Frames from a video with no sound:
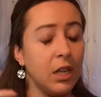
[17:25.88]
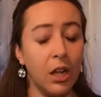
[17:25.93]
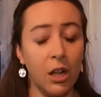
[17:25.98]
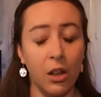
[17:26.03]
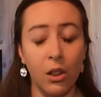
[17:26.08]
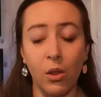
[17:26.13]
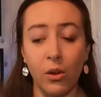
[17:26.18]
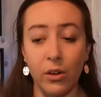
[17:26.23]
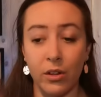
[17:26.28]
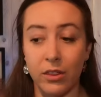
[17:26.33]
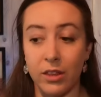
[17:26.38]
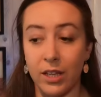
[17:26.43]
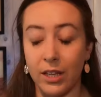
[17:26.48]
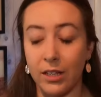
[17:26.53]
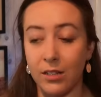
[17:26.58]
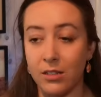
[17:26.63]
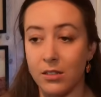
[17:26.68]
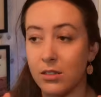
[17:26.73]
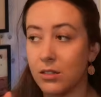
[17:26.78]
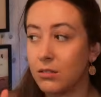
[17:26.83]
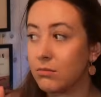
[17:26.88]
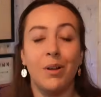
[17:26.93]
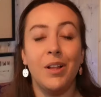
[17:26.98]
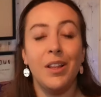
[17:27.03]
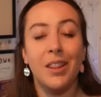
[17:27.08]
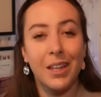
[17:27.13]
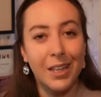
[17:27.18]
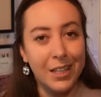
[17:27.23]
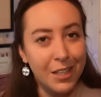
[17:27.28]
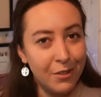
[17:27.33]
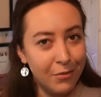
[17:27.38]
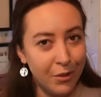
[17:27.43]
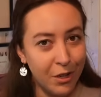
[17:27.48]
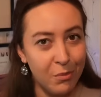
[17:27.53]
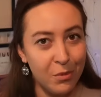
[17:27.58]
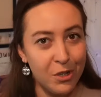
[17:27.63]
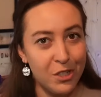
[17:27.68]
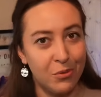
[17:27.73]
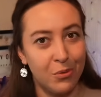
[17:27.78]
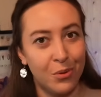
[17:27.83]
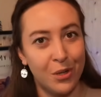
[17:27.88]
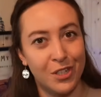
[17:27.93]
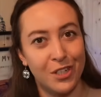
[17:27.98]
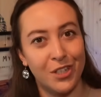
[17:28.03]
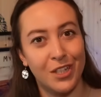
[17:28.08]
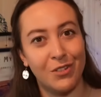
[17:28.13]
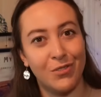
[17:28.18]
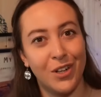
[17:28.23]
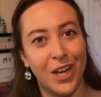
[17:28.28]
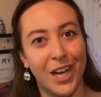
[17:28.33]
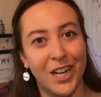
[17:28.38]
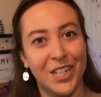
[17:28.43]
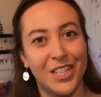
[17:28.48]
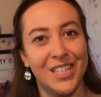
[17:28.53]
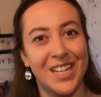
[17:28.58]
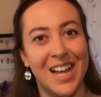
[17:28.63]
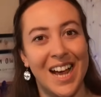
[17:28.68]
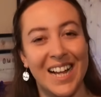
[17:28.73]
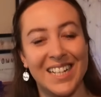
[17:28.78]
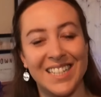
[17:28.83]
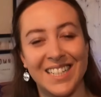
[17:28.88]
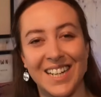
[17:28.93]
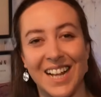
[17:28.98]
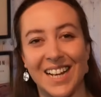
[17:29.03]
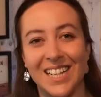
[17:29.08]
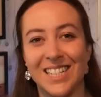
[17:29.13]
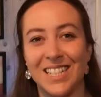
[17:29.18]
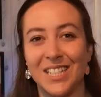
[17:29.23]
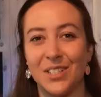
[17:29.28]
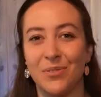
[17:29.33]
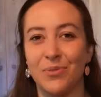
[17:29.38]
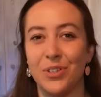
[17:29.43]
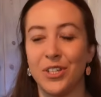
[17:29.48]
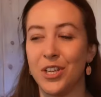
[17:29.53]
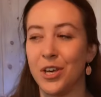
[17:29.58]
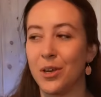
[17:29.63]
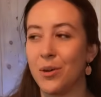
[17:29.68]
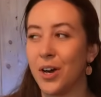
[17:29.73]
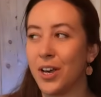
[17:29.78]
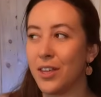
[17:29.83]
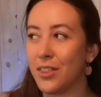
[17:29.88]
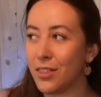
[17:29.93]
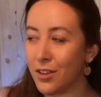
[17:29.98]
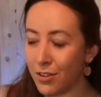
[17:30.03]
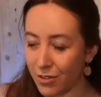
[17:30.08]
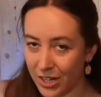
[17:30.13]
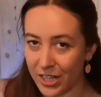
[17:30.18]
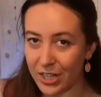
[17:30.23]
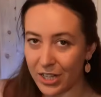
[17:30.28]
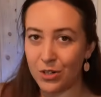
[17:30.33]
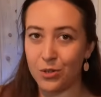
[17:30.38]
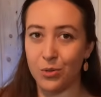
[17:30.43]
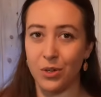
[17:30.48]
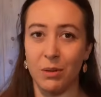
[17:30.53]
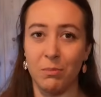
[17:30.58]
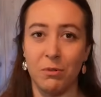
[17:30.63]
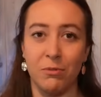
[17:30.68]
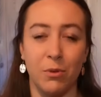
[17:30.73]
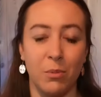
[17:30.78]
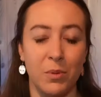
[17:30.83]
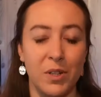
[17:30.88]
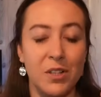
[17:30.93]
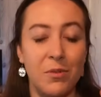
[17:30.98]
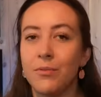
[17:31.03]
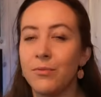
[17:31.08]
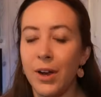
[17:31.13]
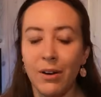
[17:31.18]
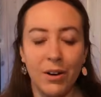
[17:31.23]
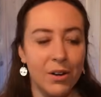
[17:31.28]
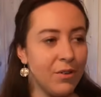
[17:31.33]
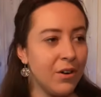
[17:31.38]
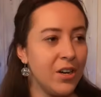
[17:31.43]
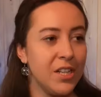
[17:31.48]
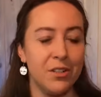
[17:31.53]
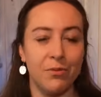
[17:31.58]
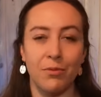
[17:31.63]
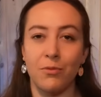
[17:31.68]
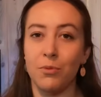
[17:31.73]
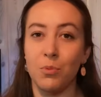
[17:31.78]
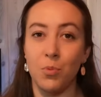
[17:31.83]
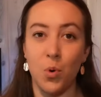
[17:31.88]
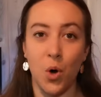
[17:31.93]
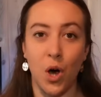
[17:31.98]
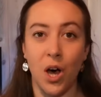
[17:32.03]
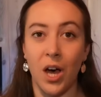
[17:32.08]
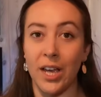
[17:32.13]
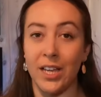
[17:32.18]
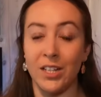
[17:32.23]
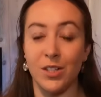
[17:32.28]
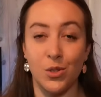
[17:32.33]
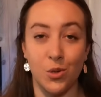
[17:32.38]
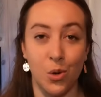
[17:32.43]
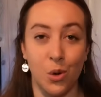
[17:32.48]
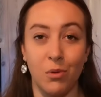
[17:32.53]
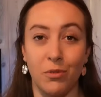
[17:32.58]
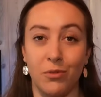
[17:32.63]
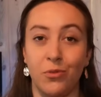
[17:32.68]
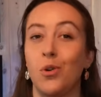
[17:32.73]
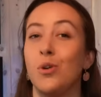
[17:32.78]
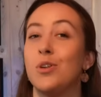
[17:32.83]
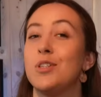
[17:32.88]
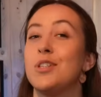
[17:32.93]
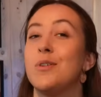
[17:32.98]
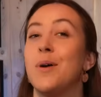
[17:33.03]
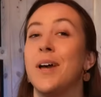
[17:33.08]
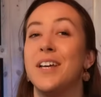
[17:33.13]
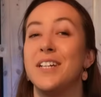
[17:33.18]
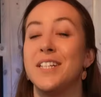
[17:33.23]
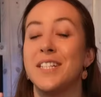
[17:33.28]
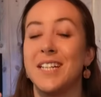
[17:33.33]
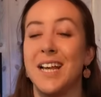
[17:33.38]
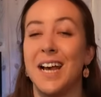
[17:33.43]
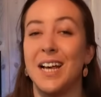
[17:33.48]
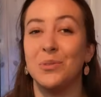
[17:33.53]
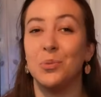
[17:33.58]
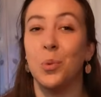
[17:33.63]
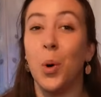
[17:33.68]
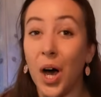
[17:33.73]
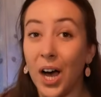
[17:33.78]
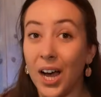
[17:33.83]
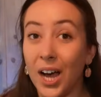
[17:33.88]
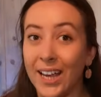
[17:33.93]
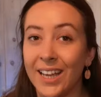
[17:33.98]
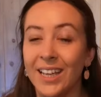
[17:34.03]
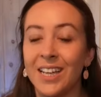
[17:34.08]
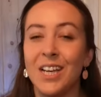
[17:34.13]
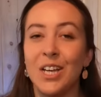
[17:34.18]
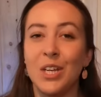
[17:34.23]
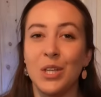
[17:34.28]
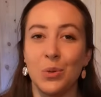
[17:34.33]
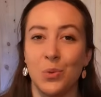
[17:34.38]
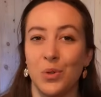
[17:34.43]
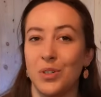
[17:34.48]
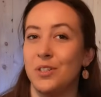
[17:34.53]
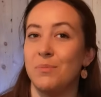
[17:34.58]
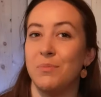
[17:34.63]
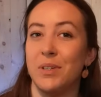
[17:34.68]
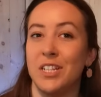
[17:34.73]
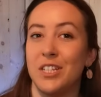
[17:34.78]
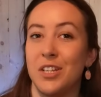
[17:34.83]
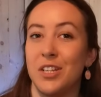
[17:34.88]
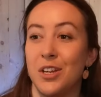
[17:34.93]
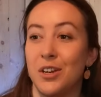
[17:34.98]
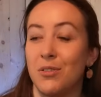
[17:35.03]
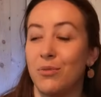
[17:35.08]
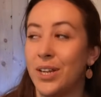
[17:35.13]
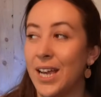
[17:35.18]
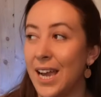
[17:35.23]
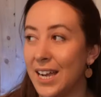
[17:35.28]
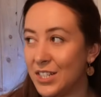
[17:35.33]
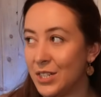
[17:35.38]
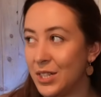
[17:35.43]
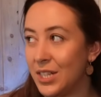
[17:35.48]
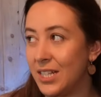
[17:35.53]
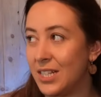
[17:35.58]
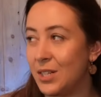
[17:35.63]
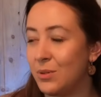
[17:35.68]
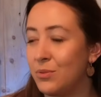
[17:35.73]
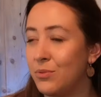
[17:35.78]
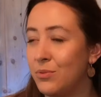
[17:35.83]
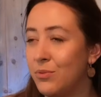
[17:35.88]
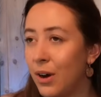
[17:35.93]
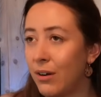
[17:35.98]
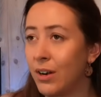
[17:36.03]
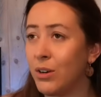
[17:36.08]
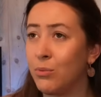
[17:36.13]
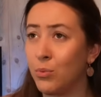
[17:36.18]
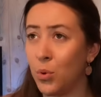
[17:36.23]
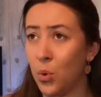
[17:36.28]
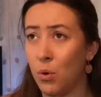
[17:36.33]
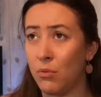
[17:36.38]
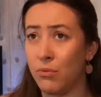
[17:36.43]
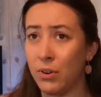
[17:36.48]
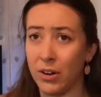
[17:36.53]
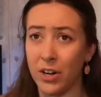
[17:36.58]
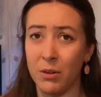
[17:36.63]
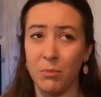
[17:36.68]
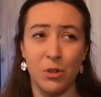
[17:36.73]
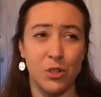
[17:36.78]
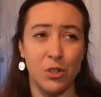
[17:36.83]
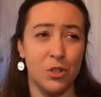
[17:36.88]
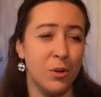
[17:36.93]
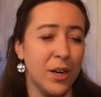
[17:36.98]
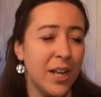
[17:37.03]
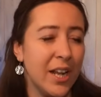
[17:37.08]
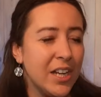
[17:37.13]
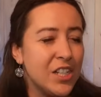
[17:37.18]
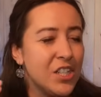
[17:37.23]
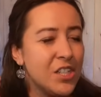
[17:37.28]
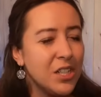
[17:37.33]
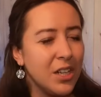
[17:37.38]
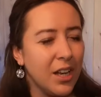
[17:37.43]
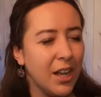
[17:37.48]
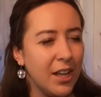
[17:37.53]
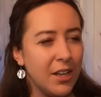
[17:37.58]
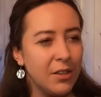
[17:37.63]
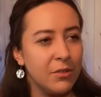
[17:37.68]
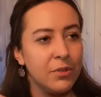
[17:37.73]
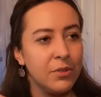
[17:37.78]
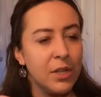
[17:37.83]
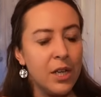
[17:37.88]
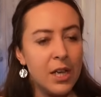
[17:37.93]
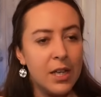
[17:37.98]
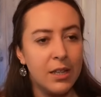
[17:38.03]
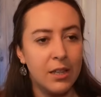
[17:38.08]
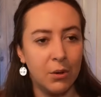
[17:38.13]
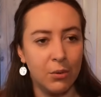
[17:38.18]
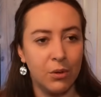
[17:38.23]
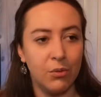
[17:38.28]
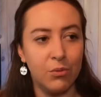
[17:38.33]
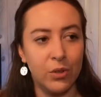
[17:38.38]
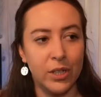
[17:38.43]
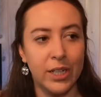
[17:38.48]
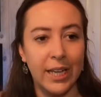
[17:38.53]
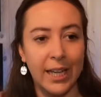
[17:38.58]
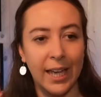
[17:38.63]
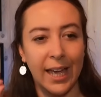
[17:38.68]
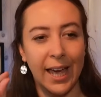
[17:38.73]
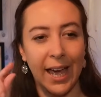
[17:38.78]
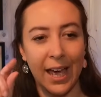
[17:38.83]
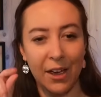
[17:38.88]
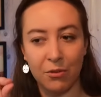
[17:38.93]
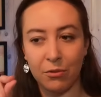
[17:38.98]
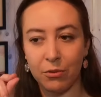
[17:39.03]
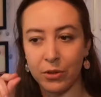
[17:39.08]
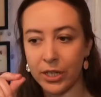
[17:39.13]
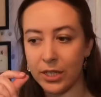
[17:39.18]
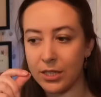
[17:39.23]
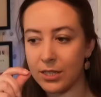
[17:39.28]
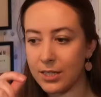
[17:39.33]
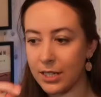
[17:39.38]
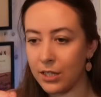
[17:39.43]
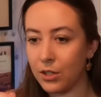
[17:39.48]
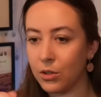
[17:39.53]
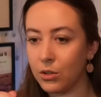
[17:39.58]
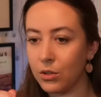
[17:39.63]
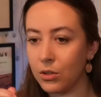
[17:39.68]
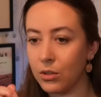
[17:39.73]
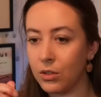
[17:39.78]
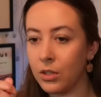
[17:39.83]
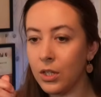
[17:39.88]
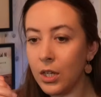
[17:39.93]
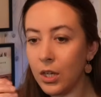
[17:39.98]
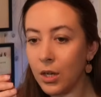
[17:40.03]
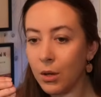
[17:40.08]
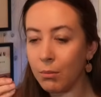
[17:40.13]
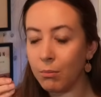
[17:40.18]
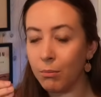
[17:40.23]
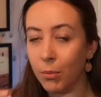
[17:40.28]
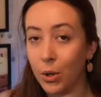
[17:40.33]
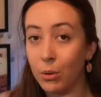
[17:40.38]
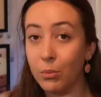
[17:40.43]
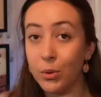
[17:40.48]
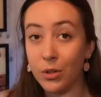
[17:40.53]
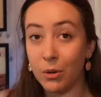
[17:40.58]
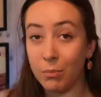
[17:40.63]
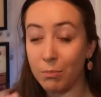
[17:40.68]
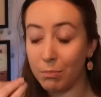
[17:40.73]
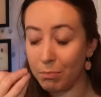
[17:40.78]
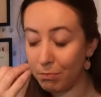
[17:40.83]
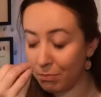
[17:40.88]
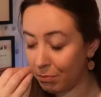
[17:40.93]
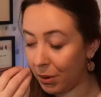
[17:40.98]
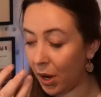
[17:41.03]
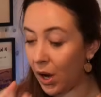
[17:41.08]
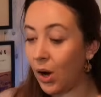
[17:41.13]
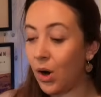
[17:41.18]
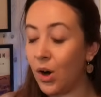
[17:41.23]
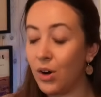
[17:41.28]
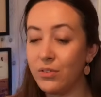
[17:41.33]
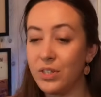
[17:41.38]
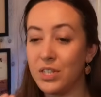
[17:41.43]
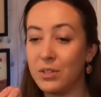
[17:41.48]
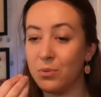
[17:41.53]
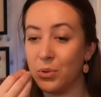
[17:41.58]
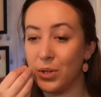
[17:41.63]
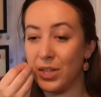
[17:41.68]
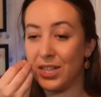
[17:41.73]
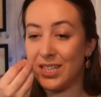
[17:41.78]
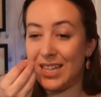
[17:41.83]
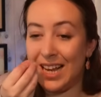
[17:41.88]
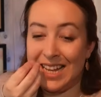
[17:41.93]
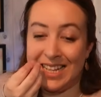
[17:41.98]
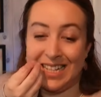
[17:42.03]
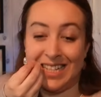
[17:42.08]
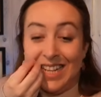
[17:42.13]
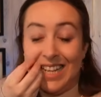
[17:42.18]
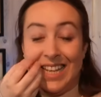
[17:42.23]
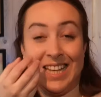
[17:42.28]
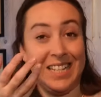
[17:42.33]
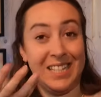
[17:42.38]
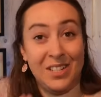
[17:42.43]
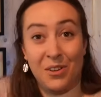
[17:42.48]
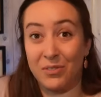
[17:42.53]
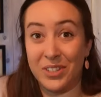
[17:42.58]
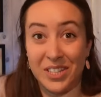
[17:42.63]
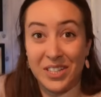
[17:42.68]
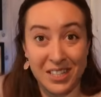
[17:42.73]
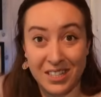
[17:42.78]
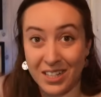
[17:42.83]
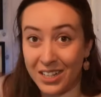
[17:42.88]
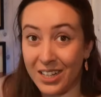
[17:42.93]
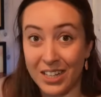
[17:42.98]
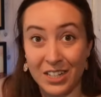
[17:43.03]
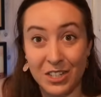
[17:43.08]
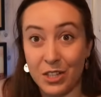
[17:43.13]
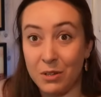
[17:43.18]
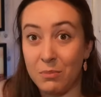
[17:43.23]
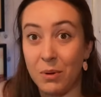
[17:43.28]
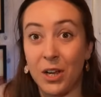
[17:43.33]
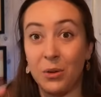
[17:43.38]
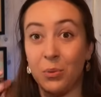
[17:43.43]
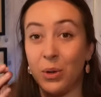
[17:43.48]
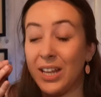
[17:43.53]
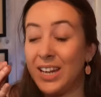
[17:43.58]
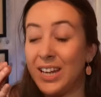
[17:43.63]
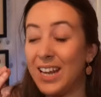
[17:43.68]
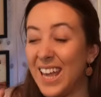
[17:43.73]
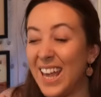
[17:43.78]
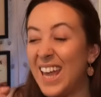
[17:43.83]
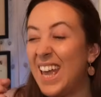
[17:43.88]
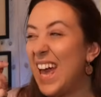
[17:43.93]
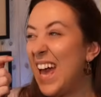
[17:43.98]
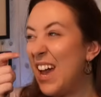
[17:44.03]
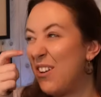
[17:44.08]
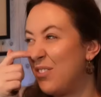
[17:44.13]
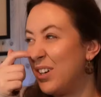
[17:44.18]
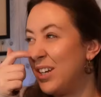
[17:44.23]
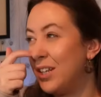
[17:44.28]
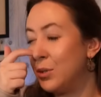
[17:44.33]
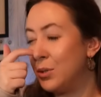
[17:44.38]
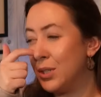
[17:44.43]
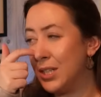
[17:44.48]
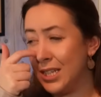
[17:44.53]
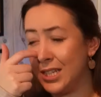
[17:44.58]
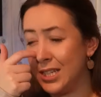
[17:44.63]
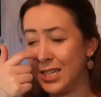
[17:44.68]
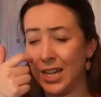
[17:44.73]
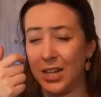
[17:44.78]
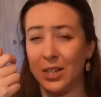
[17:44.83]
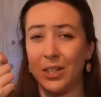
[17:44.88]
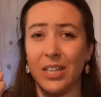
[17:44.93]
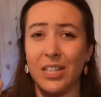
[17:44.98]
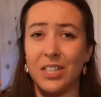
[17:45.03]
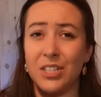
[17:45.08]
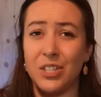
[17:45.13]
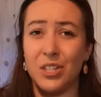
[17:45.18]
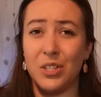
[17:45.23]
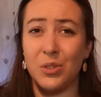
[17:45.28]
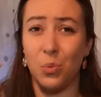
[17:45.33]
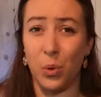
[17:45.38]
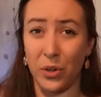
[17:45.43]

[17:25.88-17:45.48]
a lot of things. Well, thank you very much for watching this reaction and analysis video. I thoroughly enjoyed that performance. Very, very different from what I saw before, so I understand why you wanted me to react to this. It was very raw, very emotional, and I just love that we really hear every single moment, part of his voice, as he's obviously singing into the mic. We can hear every little detail. It's just